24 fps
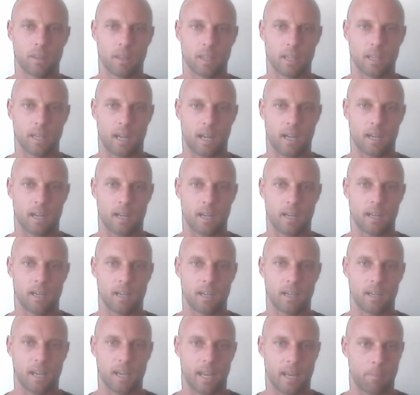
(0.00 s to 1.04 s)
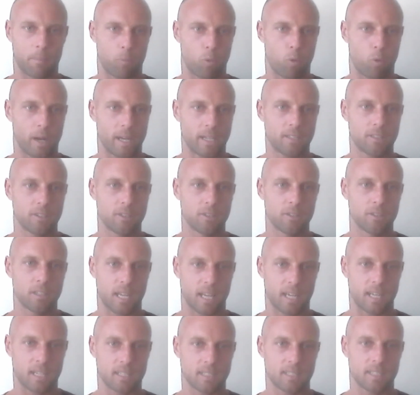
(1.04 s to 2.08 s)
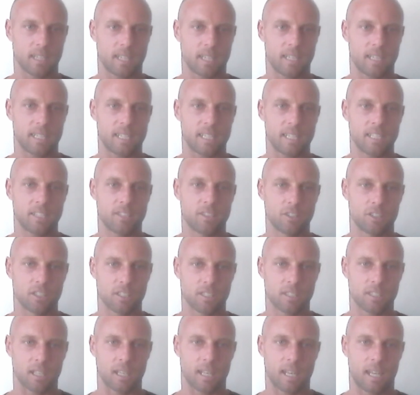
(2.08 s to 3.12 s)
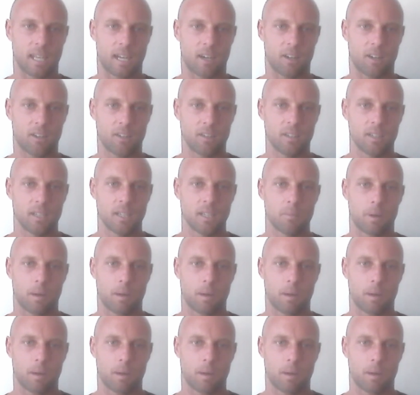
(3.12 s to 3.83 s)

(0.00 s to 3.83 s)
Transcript: that I am way too tense and need to just allow